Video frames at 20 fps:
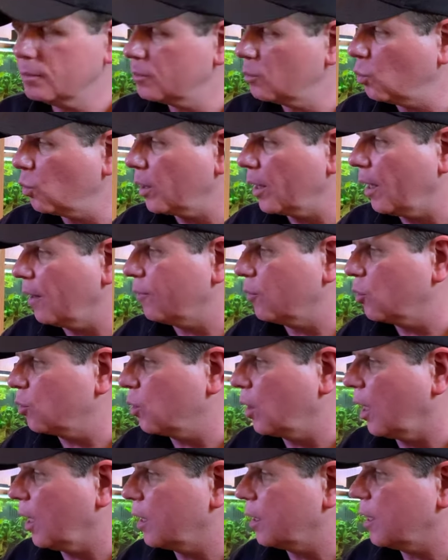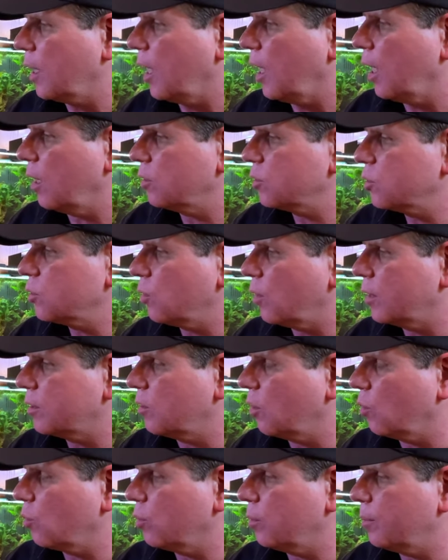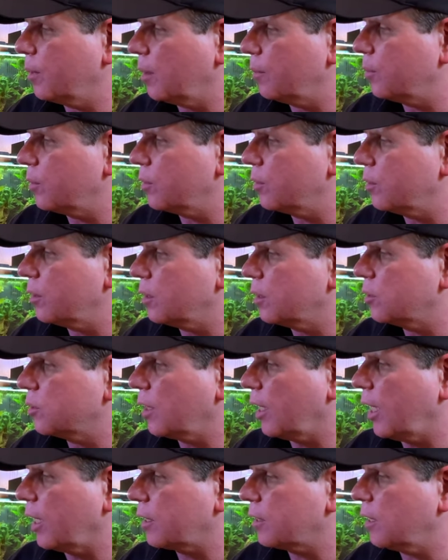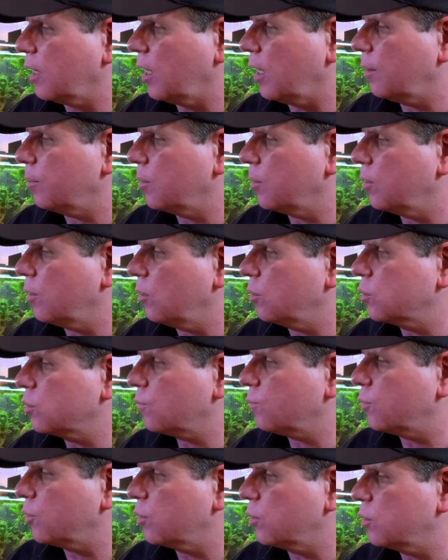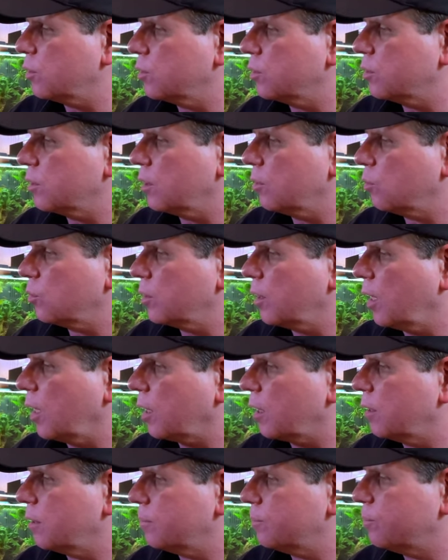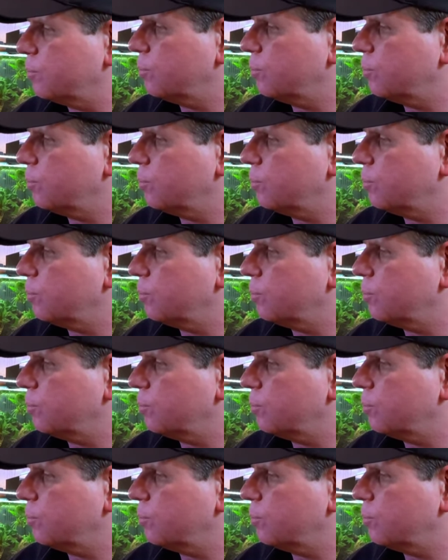whatever right now, so I don't remember the exact name of those ferns, and we're not going to